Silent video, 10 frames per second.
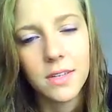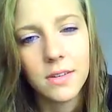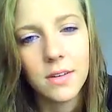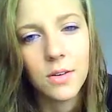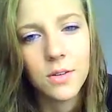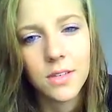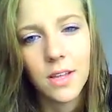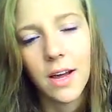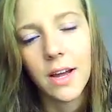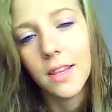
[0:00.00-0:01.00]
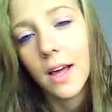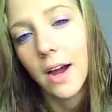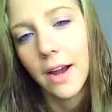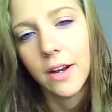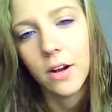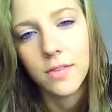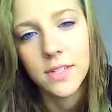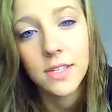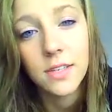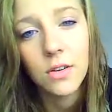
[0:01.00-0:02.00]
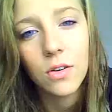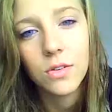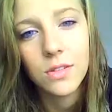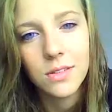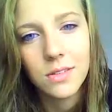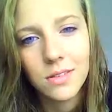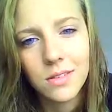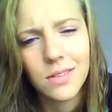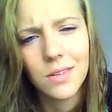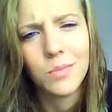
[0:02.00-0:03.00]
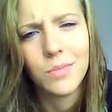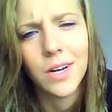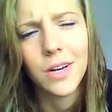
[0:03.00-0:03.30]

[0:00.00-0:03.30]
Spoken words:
And I lied. Obviously, I said, "Oh, it's somebody."